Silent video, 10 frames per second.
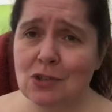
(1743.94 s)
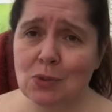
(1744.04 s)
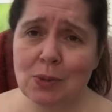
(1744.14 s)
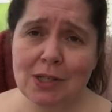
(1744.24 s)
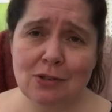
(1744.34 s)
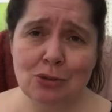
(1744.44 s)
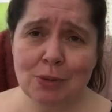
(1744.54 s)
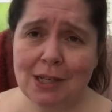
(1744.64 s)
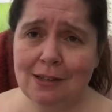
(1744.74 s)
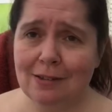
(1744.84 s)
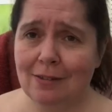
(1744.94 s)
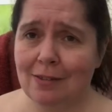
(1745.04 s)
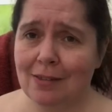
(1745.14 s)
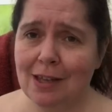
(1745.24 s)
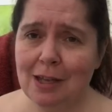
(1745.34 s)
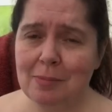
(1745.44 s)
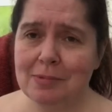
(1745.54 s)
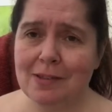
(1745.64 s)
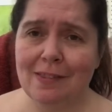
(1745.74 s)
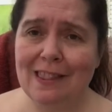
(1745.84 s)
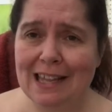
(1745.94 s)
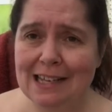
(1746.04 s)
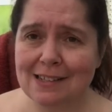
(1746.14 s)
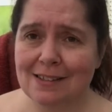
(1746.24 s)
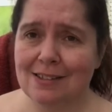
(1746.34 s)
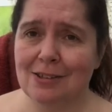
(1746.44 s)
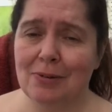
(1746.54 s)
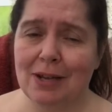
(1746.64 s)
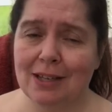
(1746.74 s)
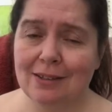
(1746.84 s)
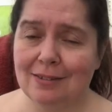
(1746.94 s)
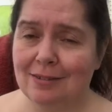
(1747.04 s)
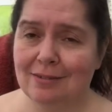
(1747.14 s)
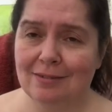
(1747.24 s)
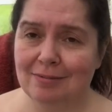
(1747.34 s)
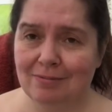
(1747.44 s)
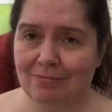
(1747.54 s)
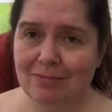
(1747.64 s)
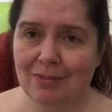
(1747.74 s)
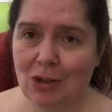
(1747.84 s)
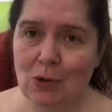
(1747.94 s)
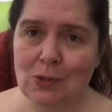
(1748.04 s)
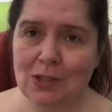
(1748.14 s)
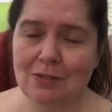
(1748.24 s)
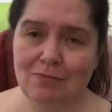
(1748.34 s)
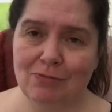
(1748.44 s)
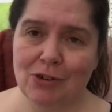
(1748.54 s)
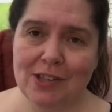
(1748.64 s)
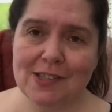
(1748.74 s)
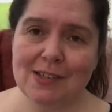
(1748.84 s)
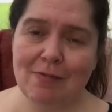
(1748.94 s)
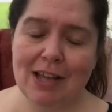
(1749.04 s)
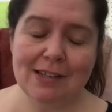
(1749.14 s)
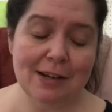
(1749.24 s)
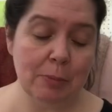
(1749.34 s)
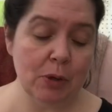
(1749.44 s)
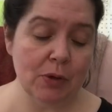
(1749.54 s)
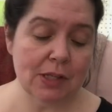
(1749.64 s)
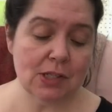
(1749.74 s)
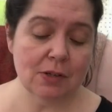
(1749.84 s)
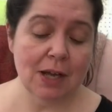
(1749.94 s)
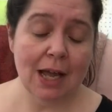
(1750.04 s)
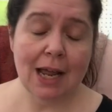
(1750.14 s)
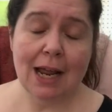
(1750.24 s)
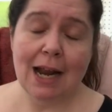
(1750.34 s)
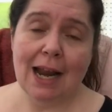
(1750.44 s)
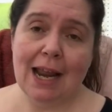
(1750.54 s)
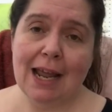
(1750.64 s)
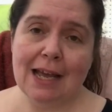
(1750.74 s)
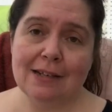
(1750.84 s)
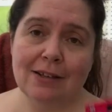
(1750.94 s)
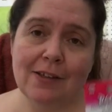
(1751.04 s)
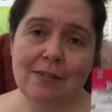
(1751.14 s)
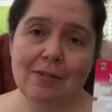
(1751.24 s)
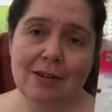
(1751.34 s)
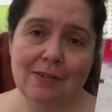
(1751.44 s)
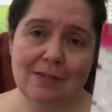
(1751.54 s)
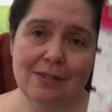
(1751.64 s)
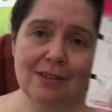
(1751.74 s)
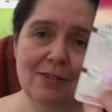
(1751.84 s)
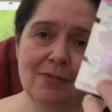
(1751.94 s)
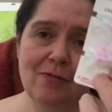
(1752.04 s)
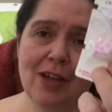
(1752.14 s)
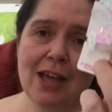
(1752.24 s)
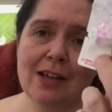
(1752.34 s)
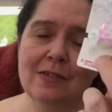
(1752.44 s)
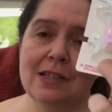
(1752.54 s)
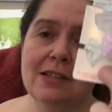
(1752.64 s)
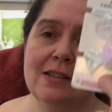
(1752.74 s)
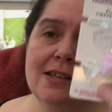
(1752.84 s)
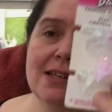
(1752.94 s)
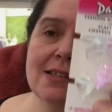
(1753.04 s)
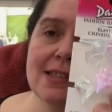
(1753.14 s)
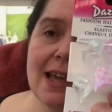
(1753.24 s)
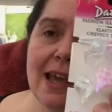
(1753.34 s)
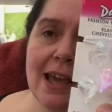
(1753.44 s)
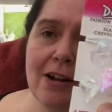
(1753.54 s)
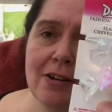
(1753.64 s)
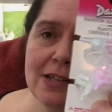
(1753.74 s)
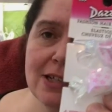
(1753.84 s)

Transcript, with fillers: sweet treat themed things so I could go for this event that I'm going to and I found these hair